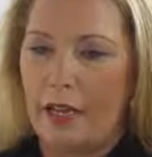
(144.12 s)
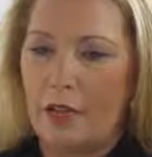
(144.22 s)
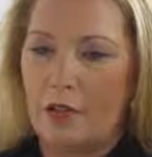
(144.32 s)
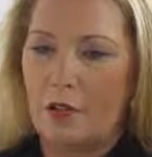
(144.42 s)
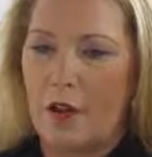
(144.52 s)

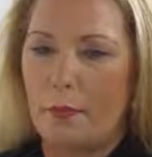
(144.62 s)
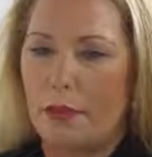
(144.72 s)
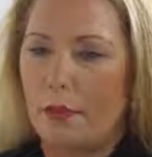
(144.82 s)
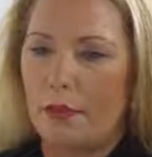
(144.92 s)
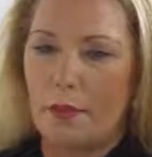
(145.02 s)

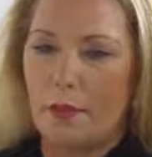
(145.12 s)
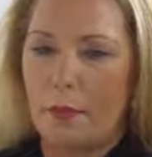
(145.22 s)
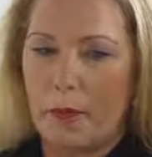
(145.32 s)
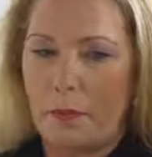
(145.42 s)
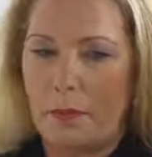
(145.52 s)
describing, you know,
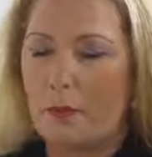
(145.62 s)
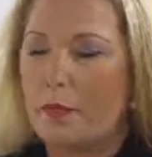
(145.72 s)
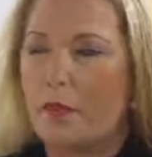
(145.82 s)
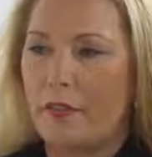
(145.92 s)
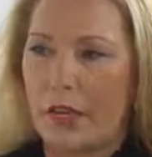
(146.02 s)
a bathroom
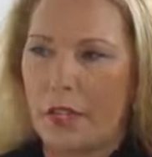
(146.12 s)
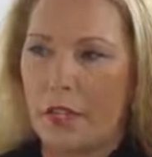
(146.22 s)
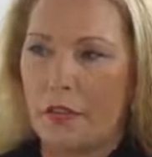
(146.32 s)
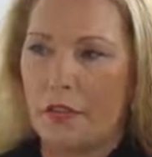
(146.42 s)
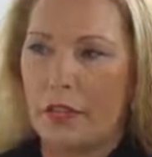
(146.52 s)

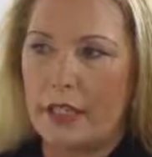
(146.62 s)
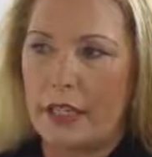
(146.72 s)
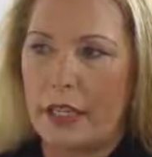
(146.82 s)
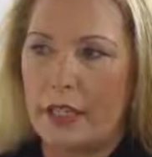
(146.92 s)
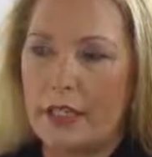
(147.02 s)
renovation in 3
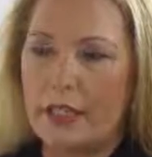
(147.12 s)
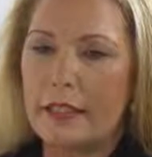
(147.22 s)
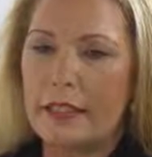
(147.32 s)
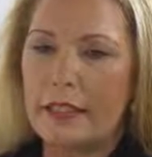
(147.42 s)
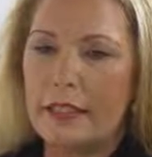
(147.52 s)
days
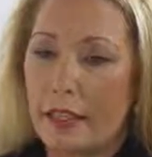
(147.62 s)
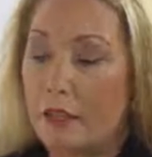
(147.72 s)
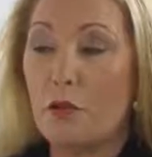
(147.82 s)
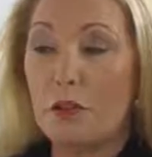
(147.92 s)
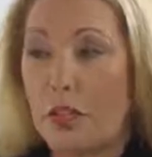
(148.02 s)
is
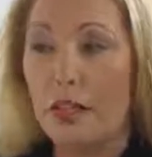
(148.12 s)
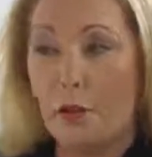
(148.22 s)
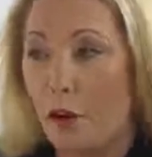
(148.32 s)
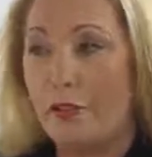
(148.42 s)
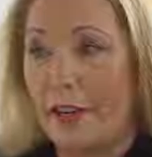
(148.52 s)
unfortunately
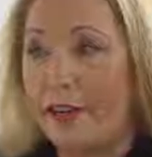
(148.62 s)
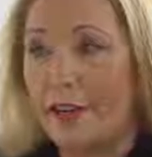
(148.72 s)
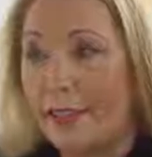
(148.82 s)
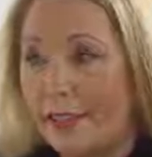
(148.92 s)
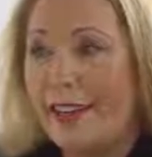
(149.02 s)
not
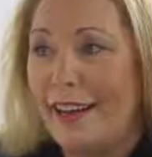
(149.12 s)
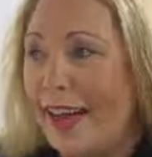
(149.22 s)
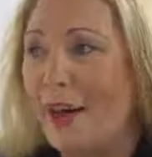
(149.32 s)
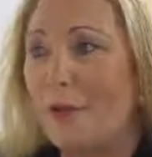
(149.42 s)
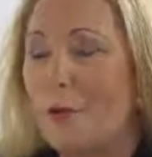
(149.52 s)
reality
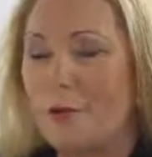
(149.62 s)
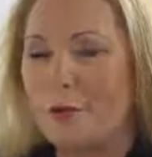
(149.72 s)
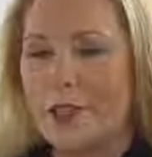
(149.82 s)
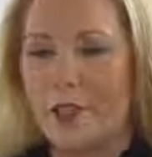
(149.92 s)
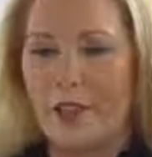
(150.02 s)
at all.
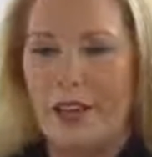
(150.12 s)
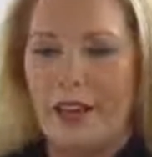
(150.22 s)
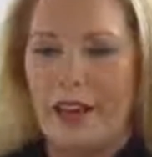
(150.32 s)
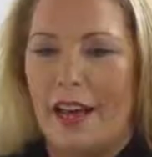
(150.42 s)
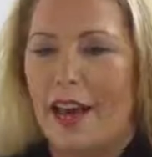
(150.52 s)
So,
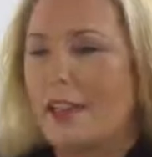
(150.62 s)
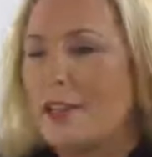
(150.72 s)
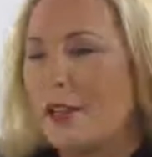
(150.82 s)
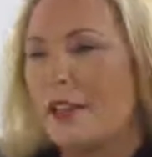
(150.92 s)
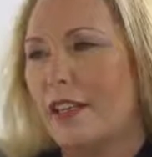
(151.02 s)
and
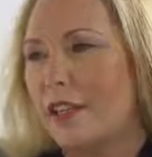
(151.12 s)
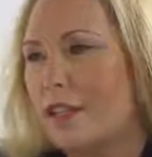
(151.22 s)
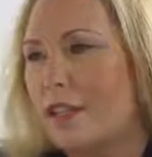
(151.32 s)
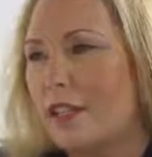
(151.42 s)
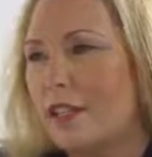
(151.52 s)
it's certainly
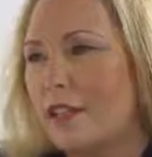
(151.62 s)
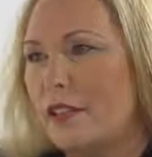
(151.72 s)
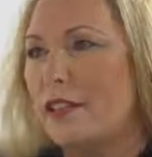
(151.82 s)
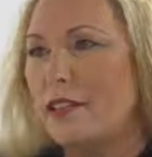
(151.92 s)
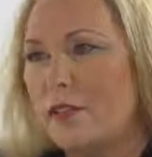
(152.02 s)
not,
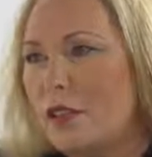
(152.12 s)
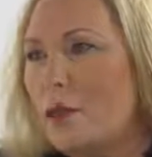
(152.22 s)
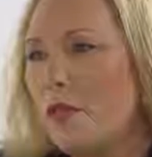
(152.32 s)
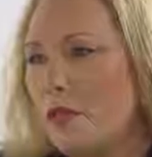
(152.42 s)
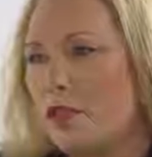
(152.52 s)
you know, if you
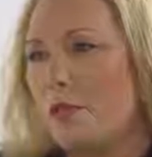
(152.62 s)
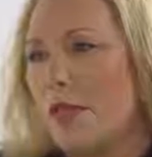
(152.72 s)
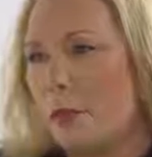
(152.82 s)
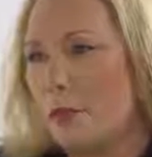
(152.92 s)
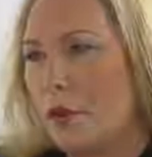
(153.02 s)
want the job
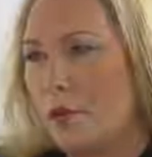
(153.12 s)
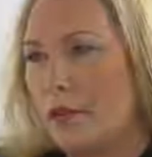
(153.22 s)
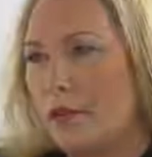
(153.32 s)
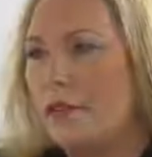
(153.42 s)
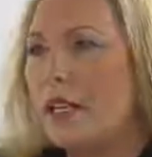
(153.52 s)
done
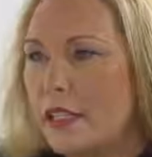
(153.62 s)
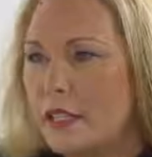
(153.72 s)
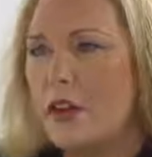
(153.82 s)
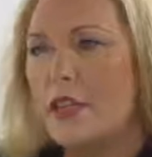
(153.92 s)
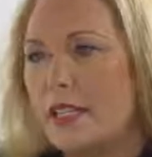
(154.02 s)
properly, then it's
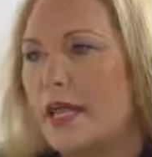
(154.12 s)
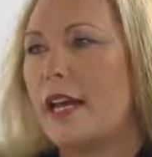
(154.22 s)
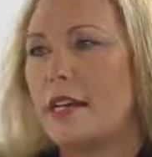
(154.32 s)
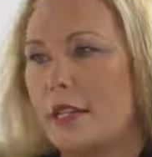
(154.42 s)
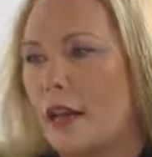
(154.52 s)
going to
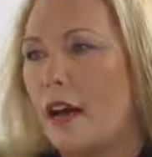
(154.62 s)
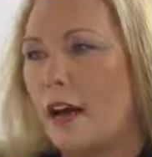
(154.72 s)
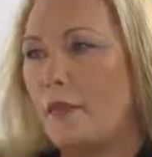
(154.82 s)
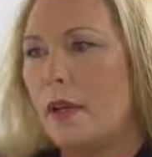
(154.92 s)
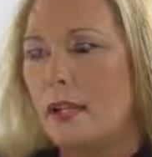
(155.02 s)
take
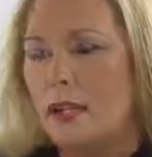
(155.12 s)
time.